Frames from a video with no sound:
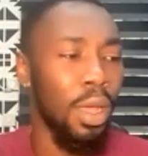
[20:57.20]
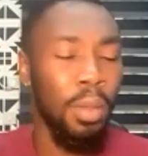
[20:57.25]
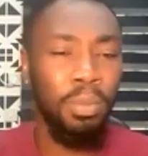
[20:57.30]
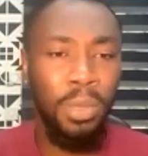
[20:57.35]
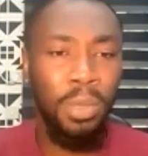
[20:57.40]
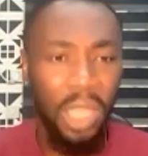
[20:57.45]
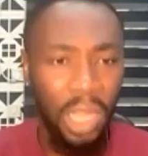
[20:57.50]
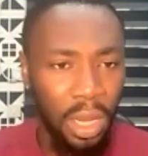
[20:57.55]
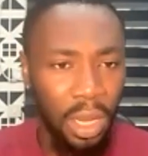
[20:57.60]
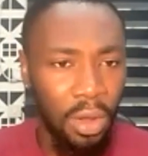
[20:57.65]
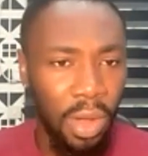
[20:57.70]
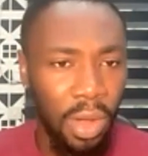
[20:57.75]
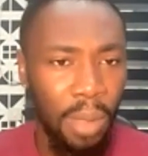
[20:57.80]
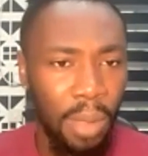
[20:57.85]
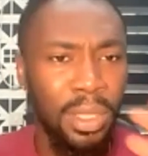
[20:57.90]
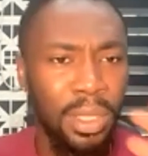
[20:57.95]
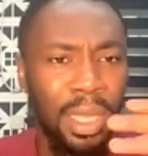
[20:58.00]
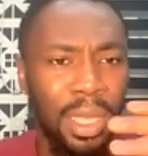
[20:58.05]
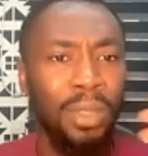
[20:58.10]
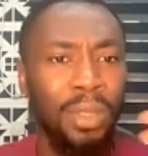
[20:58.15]
Telegram,
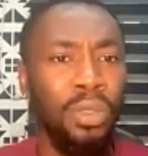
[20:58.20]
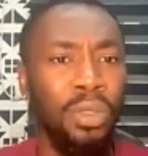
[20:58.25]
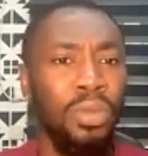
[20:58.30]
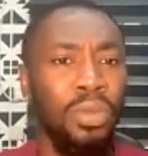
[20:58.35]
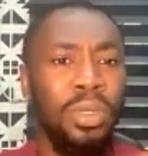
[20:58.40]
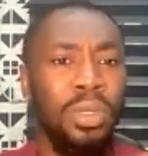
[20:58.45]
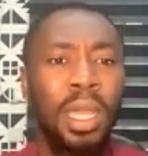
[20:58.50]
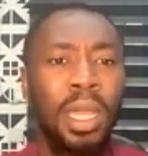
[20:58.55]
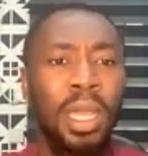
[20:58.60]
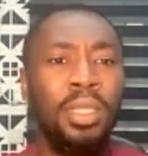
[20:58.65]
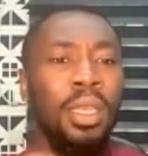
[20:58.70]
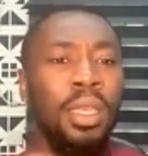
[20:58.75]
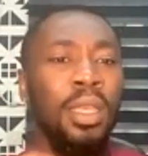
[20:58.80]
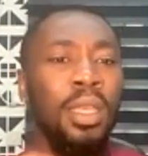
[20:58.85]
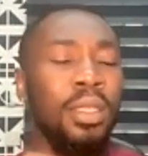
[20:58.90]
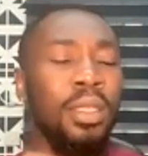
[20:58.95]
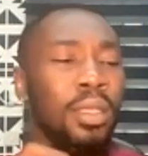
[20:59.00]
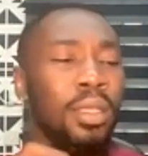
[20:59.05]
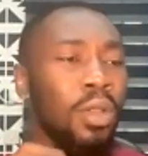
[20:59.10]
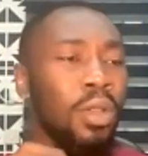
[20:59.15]
these are tools that
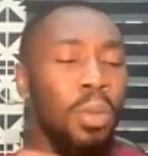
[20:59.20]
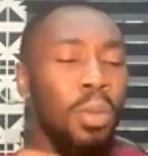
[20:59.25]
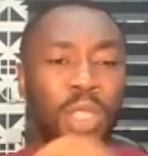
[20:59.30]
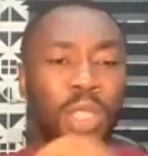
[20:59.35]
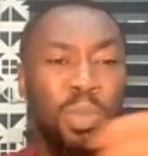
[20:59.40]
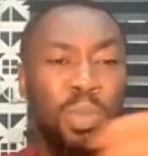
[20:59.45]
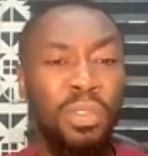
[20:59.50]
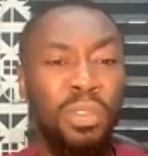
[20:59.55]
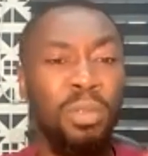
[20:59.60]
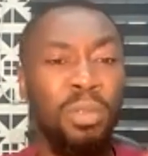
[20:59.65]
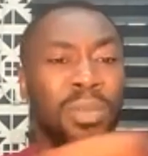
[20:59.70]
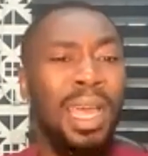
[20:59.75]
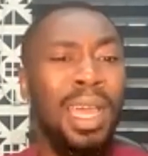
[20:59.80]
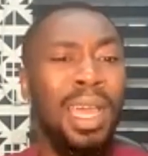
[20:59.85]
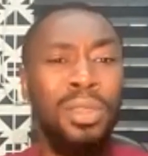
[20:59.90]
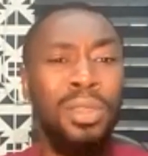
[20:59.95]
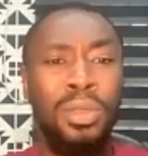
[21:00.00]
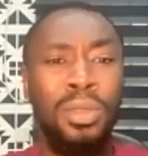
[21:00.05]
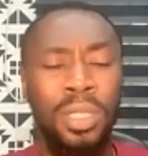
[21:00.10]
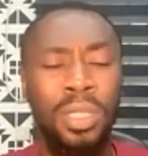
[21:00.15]
community platforms that
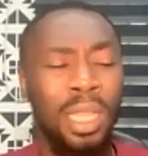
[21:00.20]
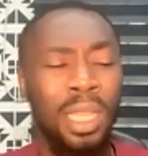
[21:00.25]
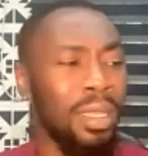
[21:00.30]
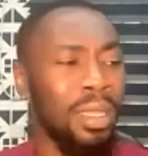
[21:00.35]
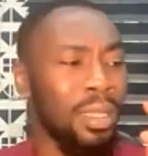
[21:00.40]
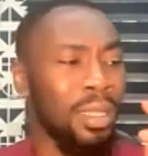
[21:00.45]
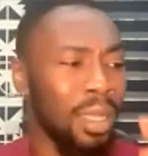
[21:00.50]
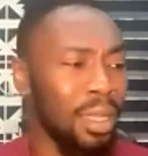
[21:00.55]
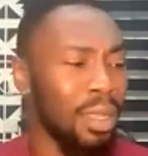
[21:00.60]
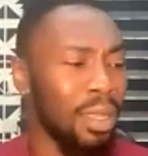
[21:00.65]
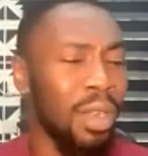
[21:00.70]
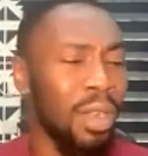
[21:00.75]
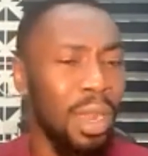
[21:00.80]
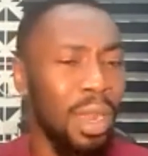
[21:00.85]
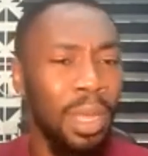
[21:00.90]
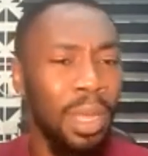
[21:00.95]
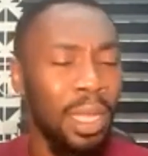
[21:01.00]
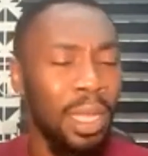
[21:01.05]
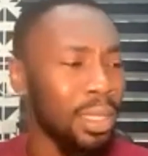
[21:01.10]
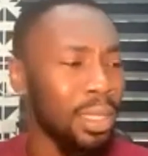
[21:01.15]
are used. I think
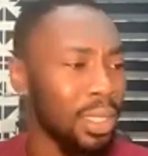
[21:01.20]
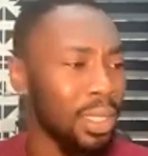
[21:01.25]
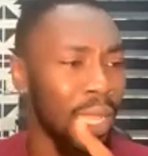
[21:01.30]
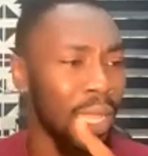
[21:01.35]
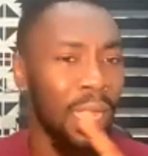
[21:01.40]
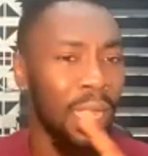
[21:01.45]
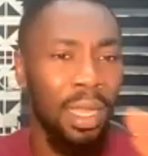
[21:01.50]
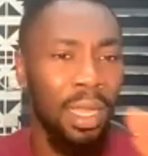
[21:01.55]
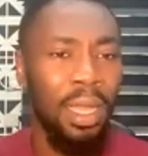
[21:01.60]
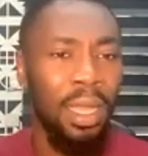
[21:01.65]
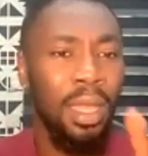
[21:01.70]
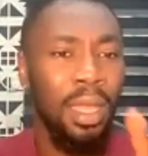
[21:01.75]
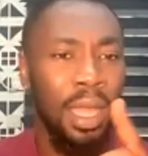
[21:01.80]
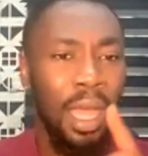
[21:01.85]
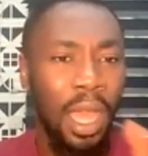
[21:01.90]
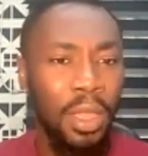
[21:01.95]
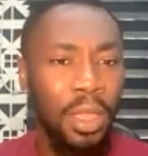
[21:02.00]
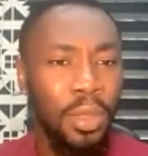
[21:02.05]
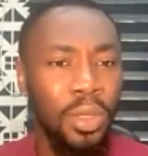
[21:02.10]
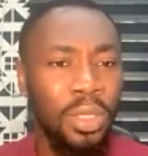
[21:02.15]
Telegram and Slack
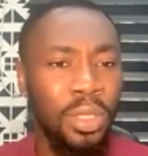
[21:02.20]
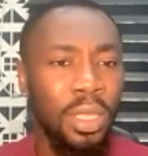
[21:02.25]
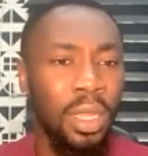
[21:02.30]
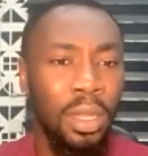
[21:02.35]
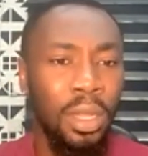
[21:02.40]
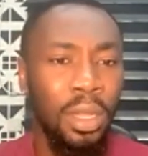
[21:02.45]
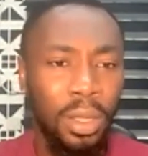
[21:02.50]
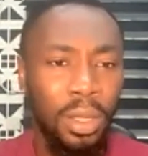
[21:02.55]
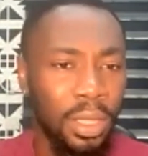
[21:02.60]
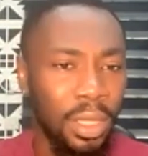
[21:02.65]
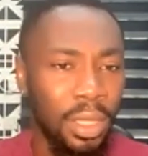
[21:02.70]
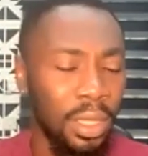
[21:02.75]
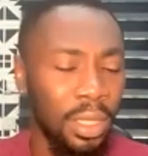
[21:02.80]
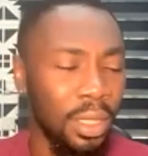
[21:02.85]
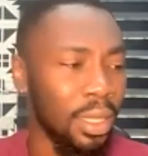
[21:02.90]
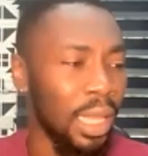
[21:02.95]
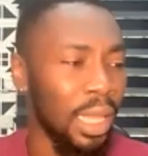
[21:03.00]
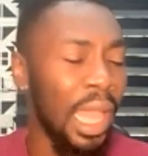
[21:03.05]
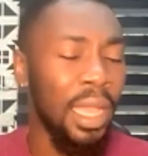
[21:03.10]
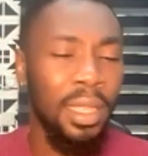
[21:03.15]
are used a lot
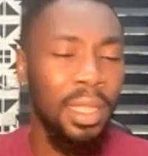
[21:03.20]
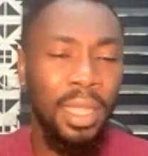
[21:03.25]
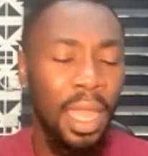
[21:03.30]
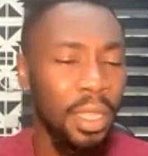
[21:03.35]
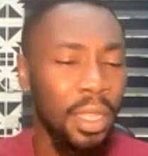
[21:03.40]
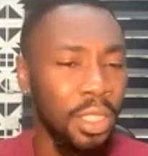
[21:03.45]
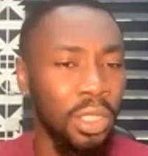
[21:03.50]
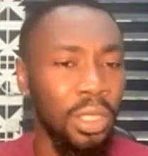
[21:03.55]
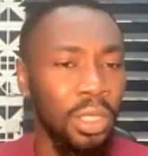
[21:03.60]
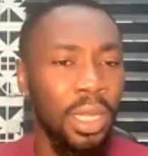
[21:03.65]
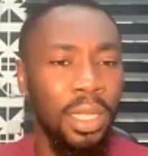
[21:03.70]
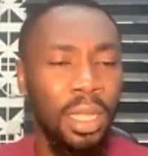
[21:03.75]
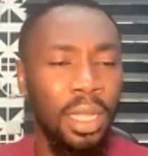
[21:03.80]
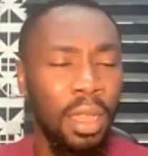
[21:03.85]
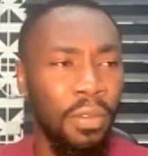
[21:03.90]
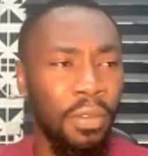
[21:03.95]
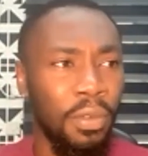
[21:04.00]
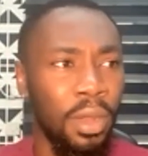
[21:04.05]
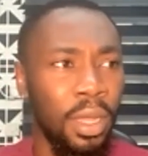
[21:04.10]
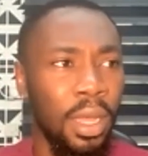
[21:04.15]
in like Nigeria and
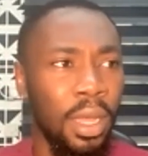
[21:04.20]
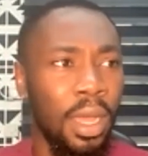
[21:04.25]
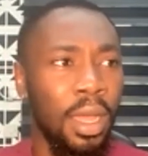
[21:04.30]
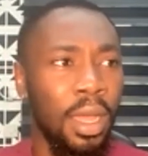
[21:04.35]
Africa.